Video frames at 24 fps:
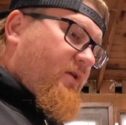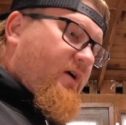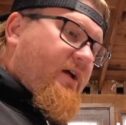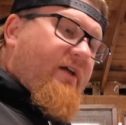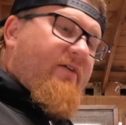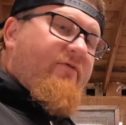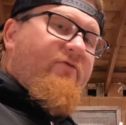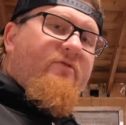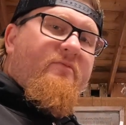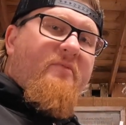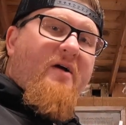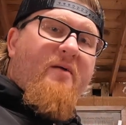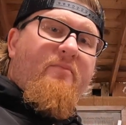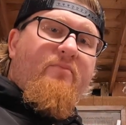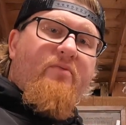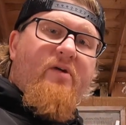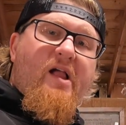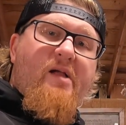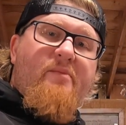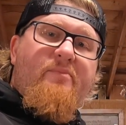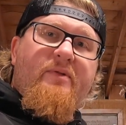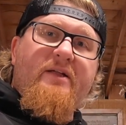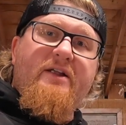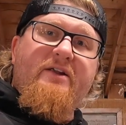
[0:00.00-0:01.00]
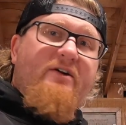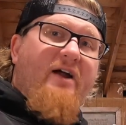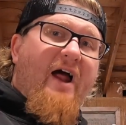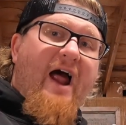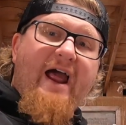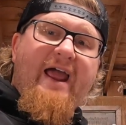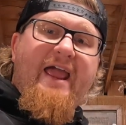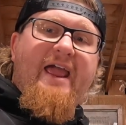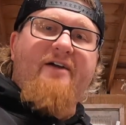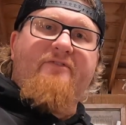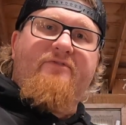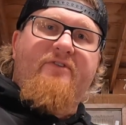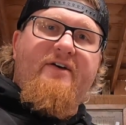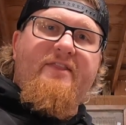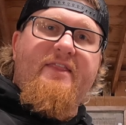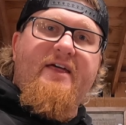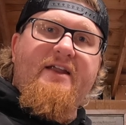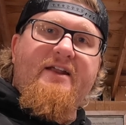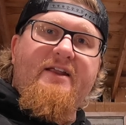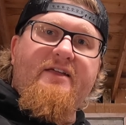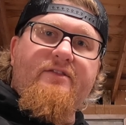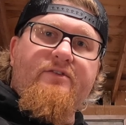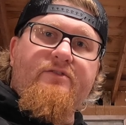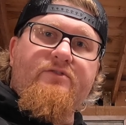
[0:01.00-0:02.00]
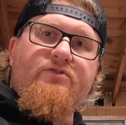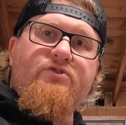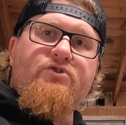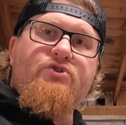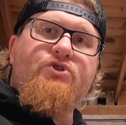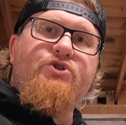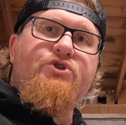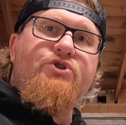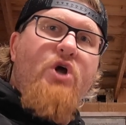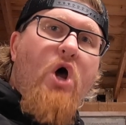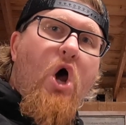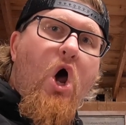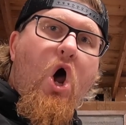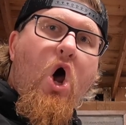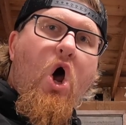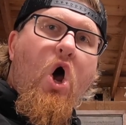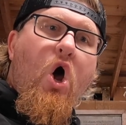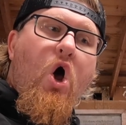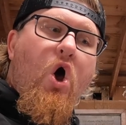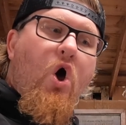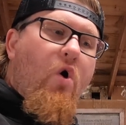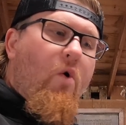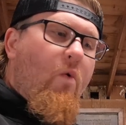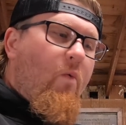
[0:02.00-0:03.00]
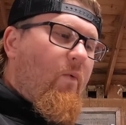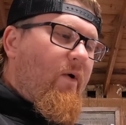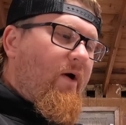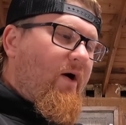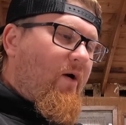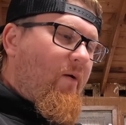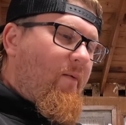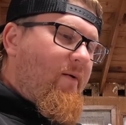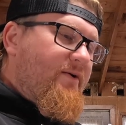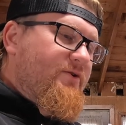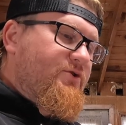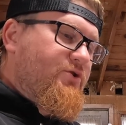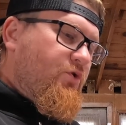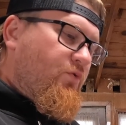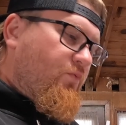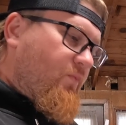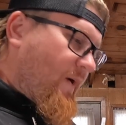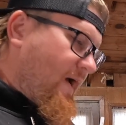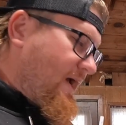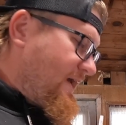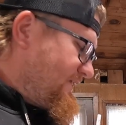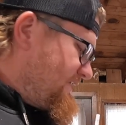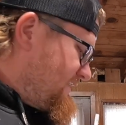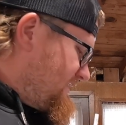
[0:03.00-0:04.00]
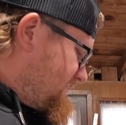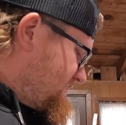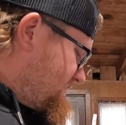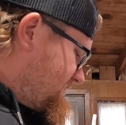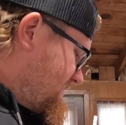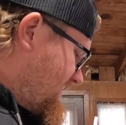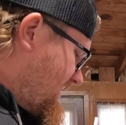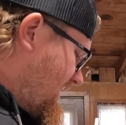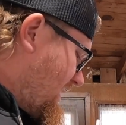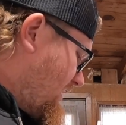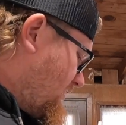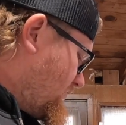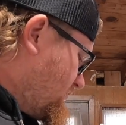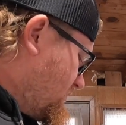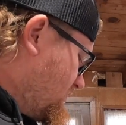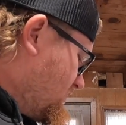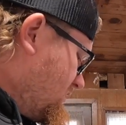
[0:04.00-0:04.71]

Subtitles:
looking for my brake bleeder. I can't find that either. So we're going to ring this now.